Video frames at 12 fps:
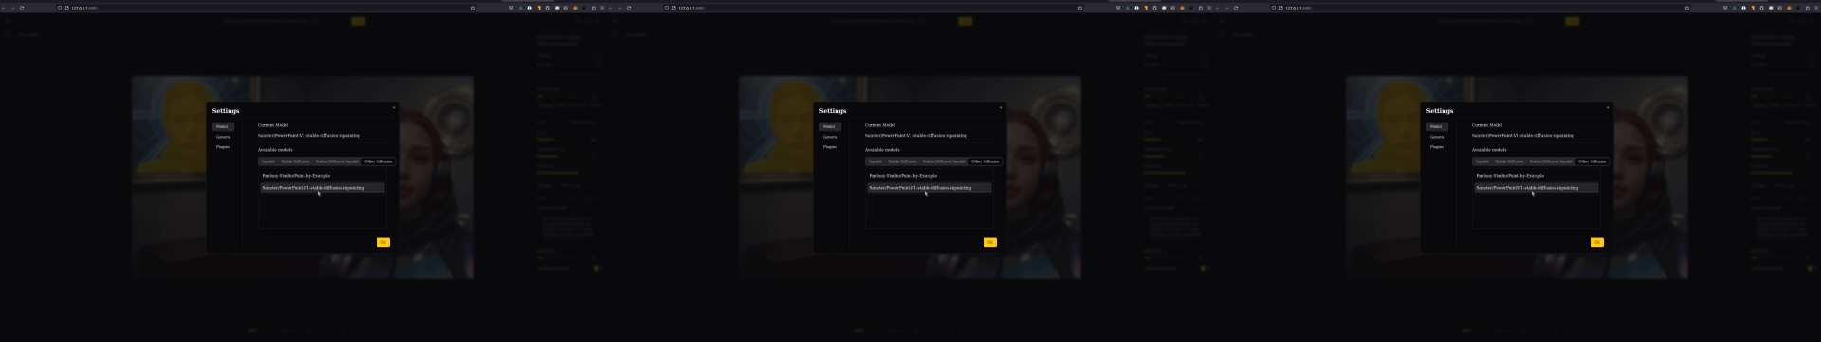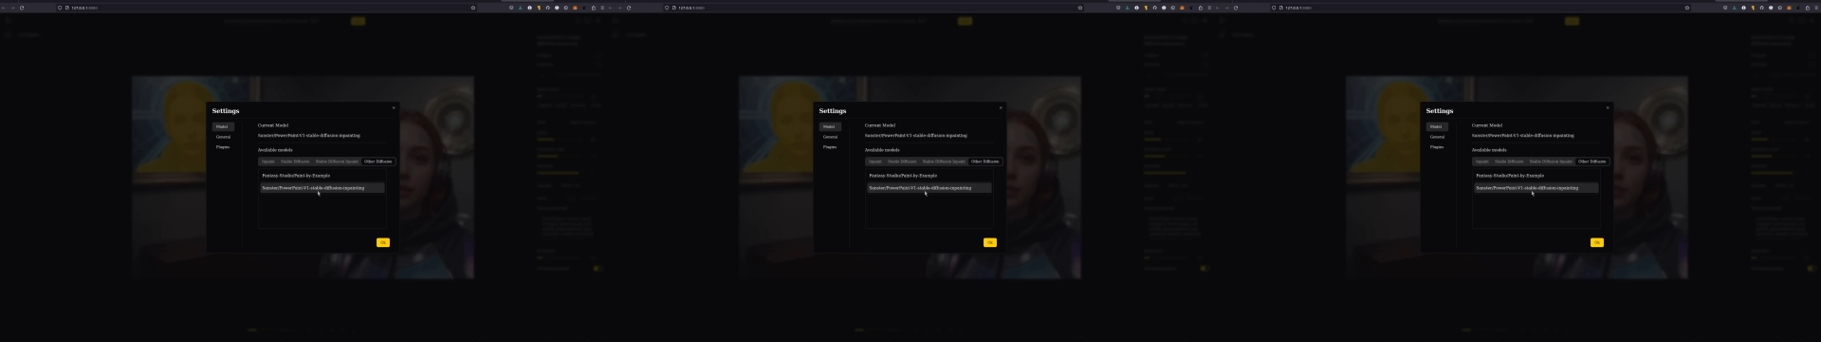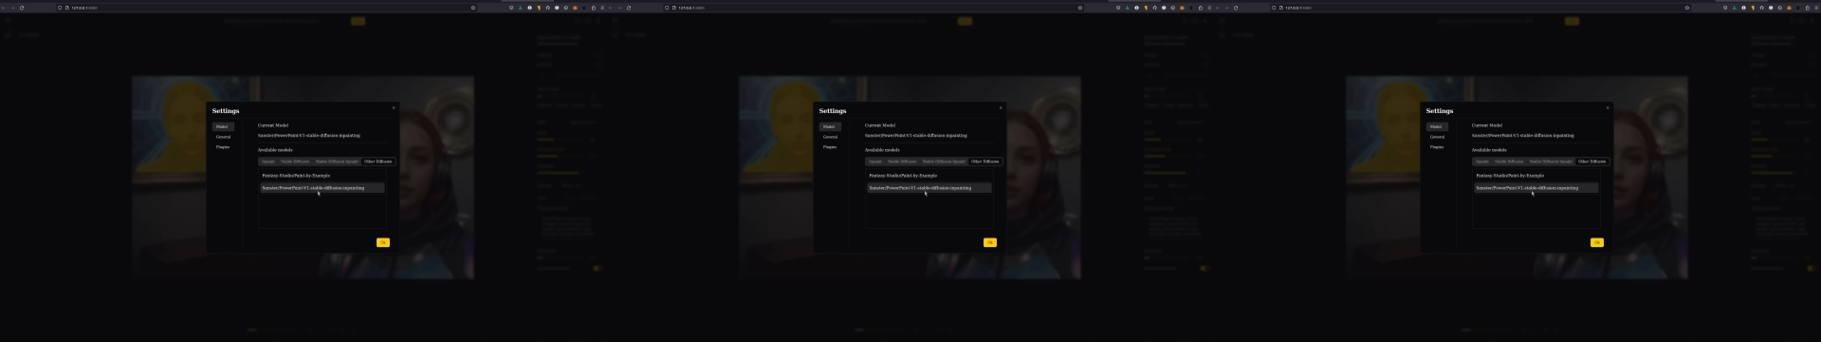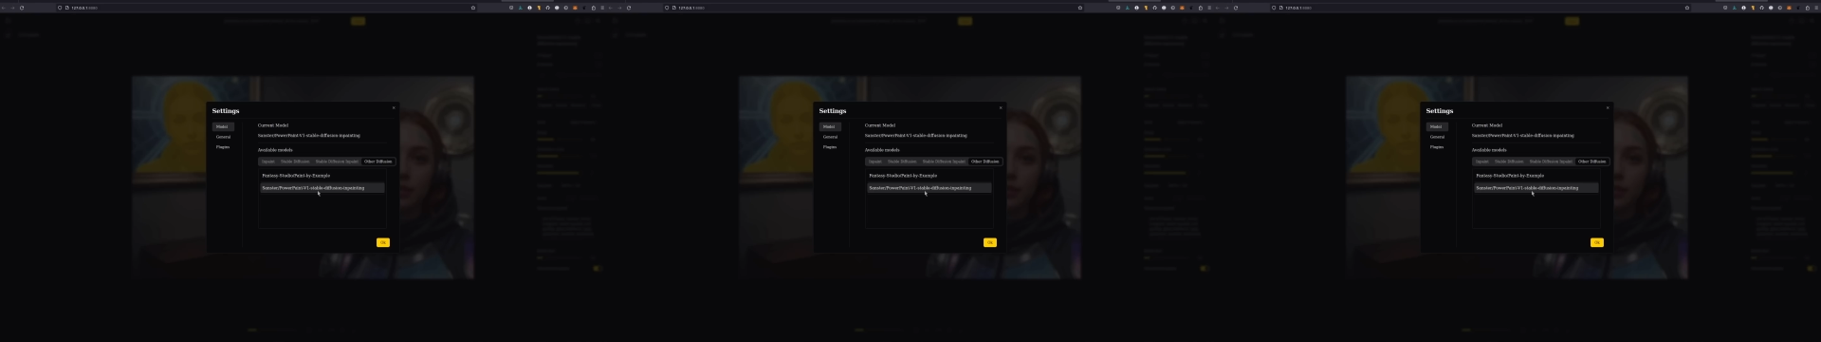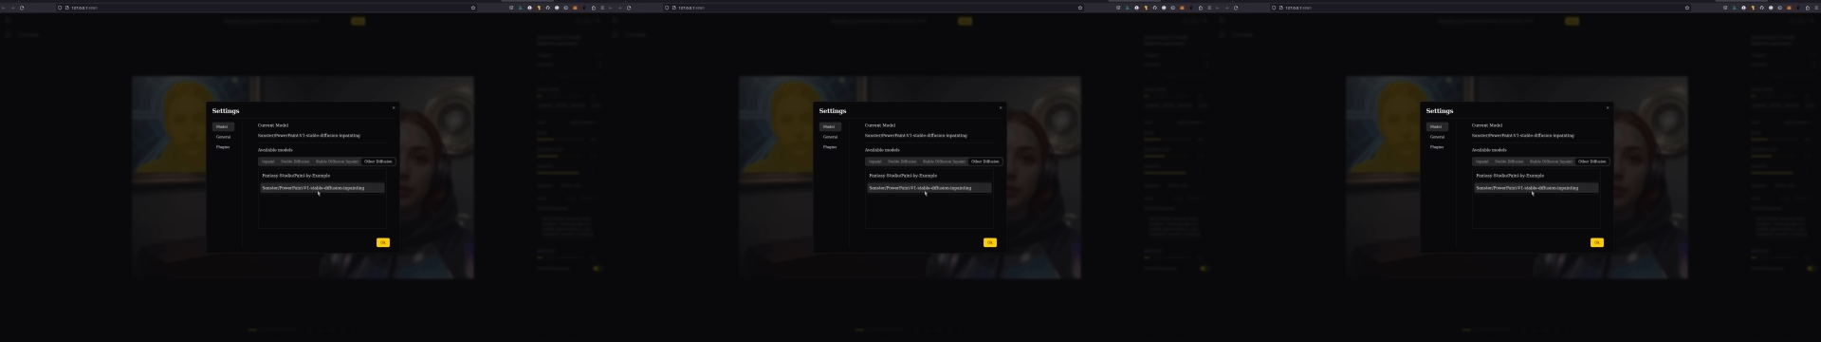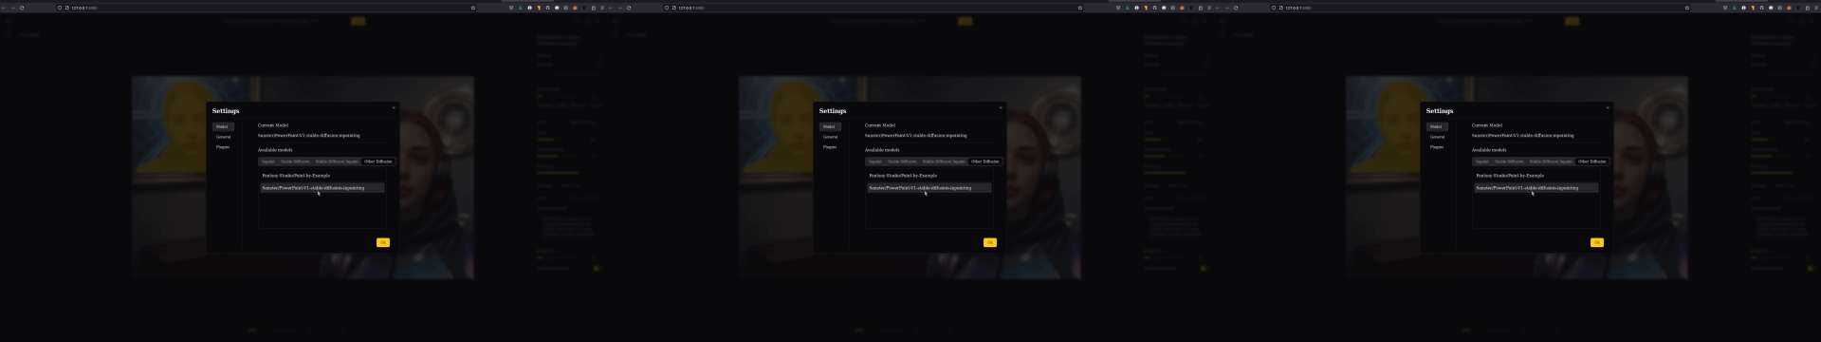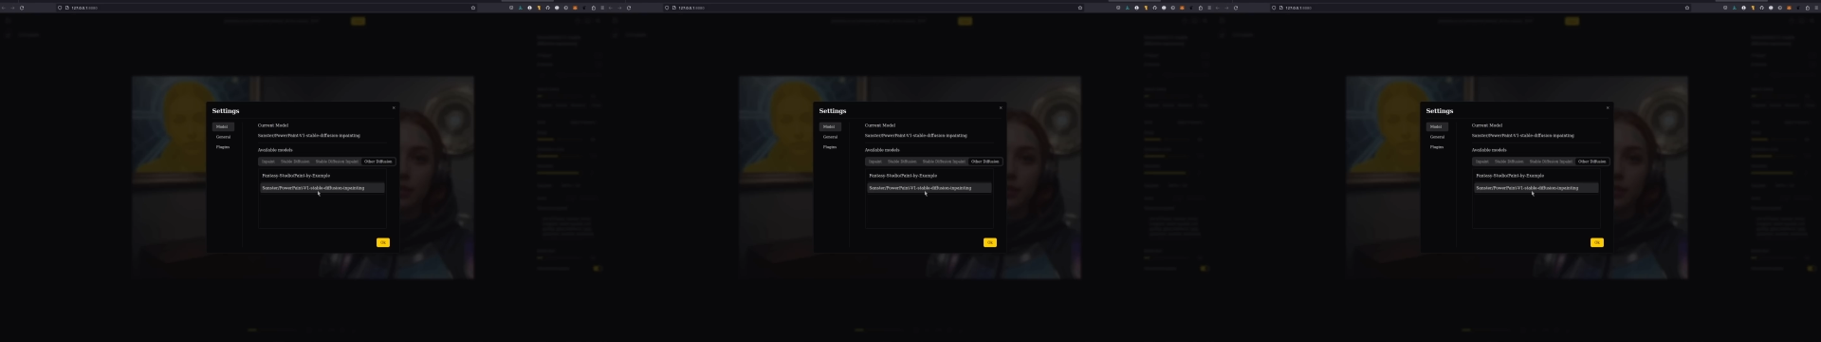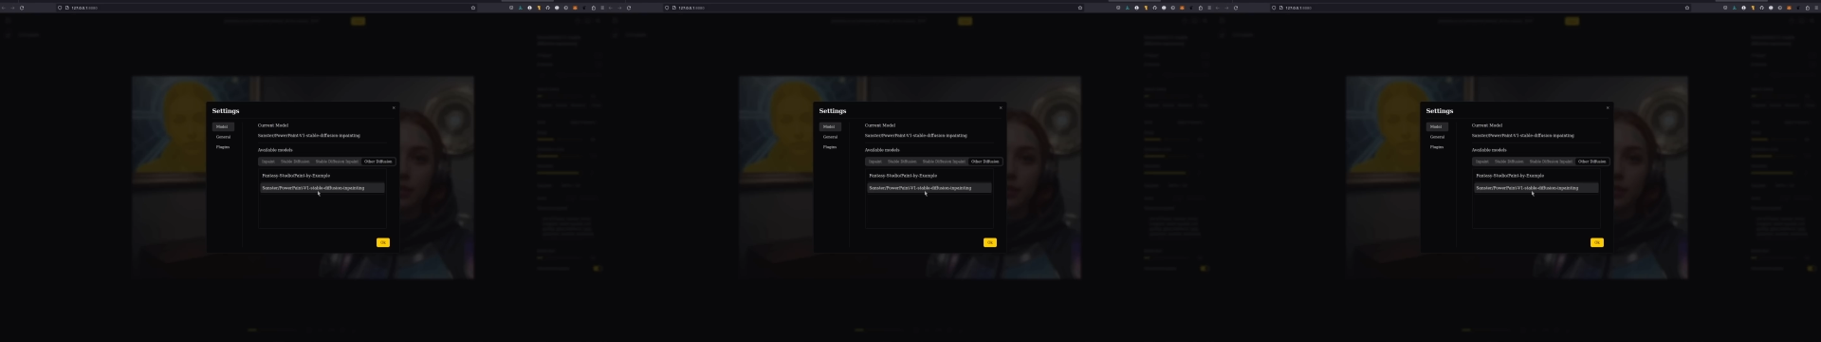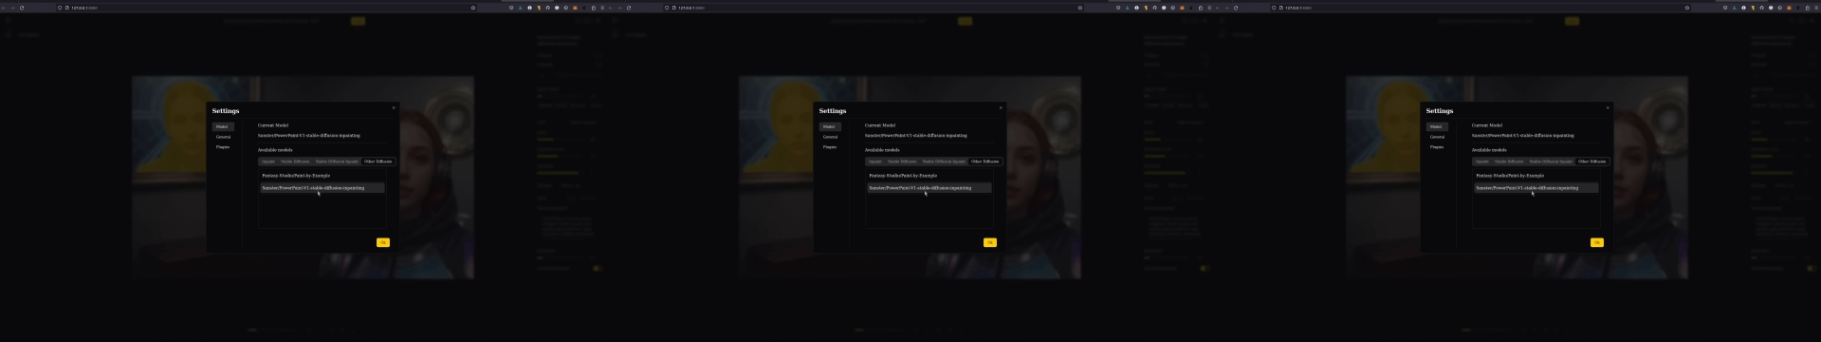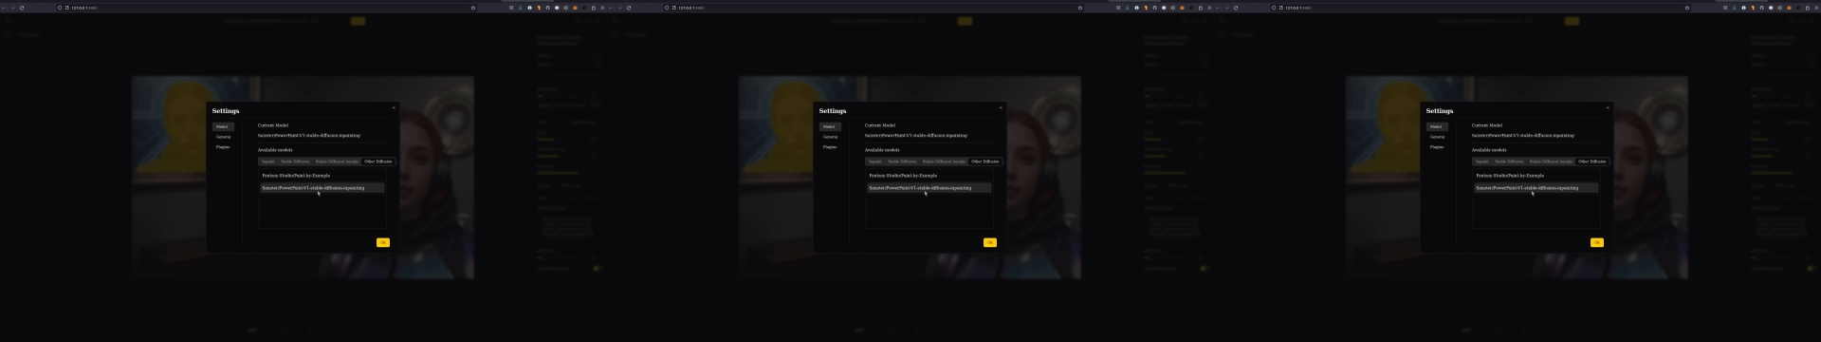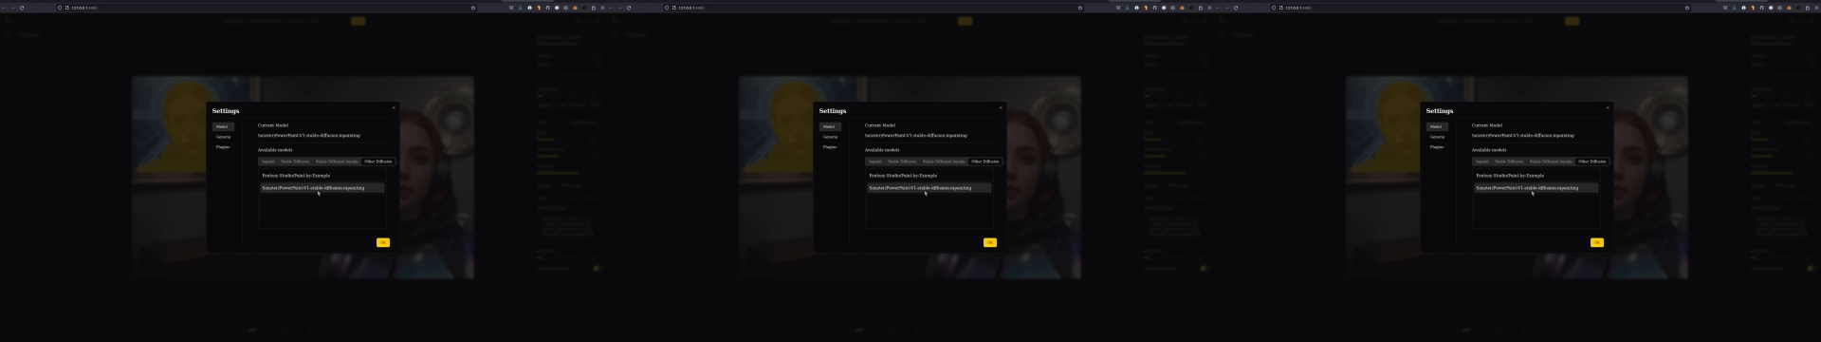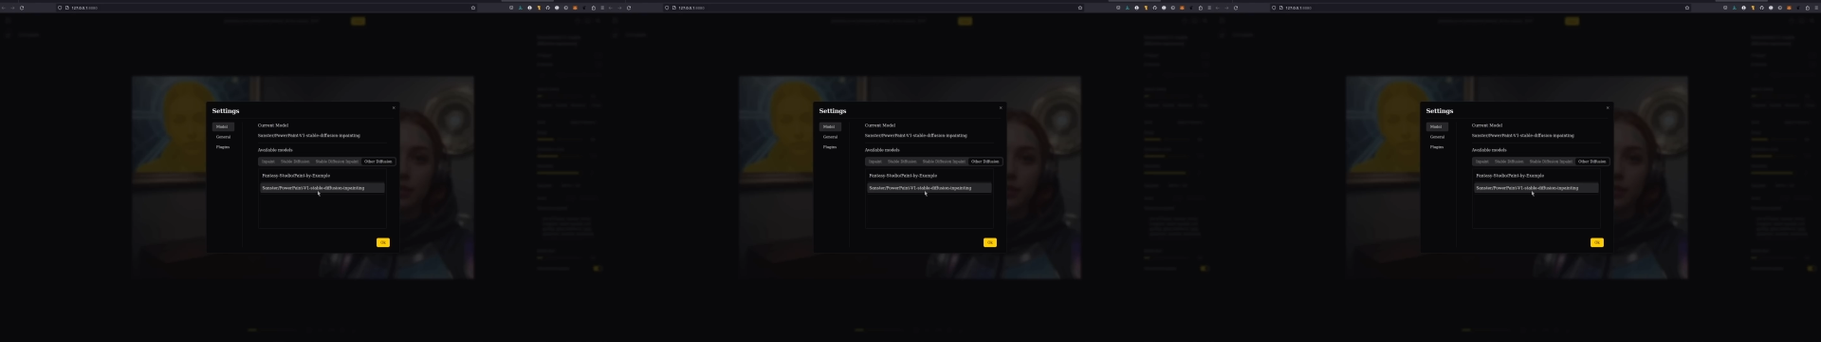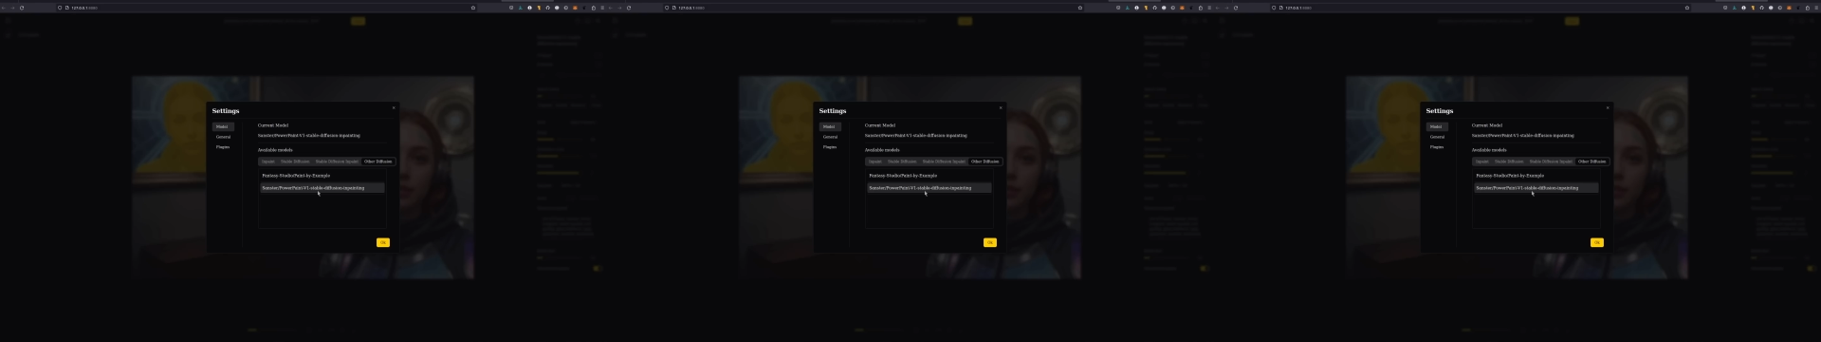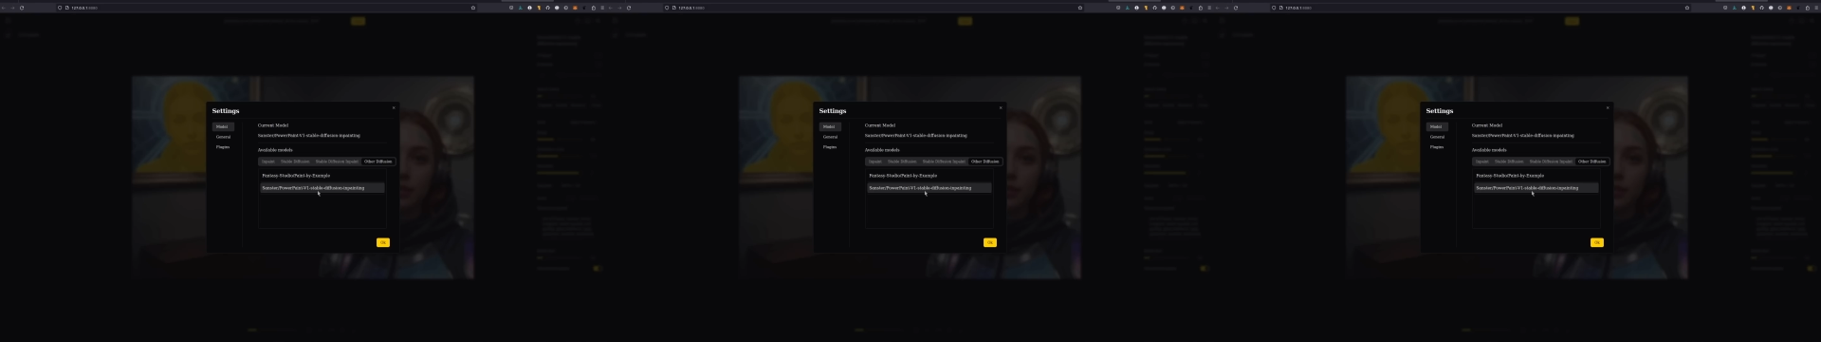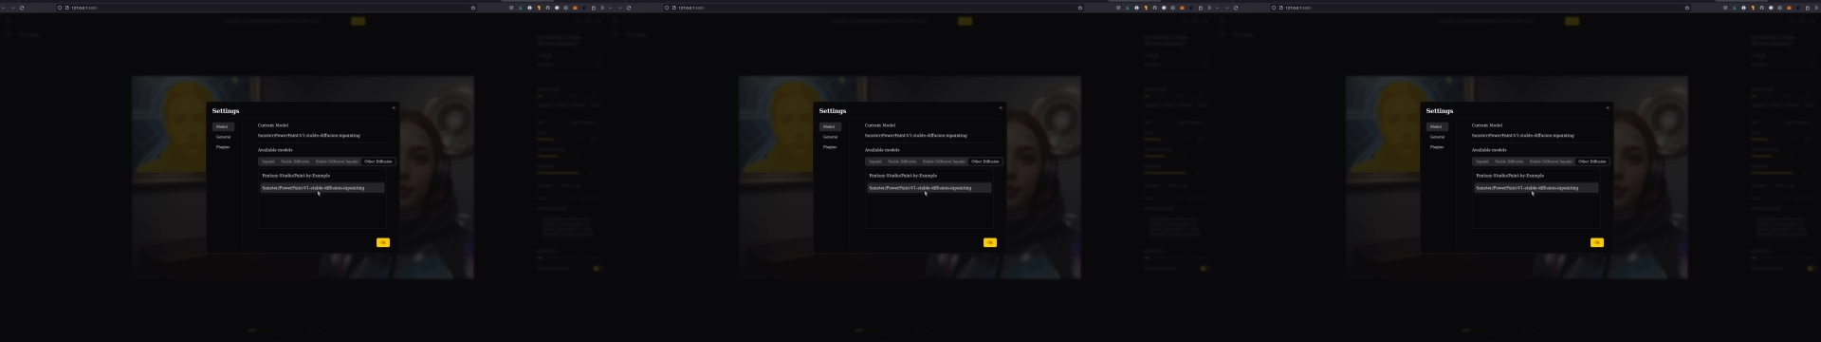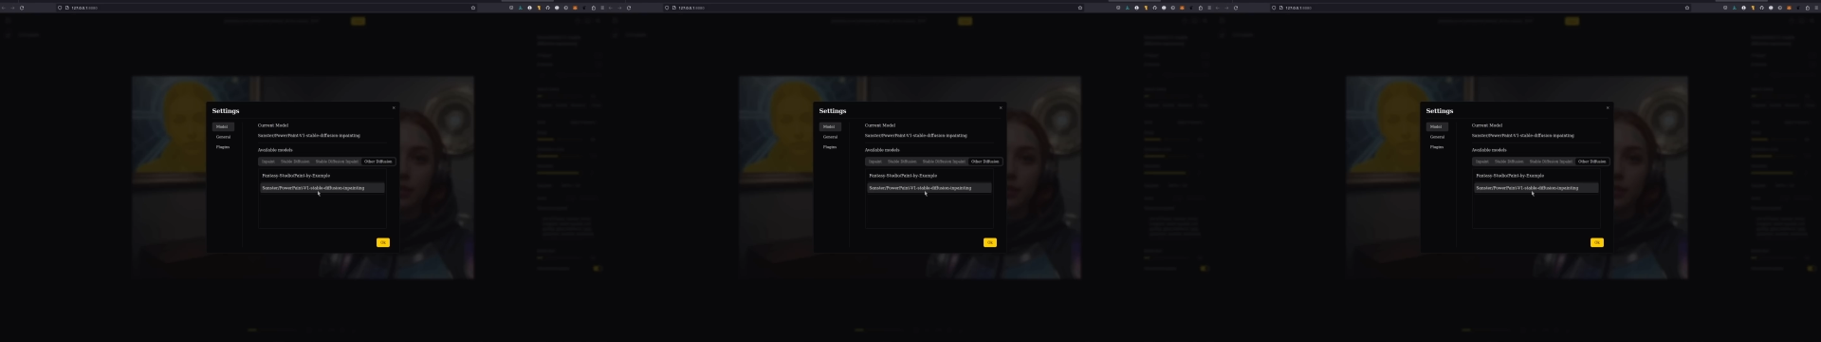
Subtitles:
Nobody's mouth can be seen.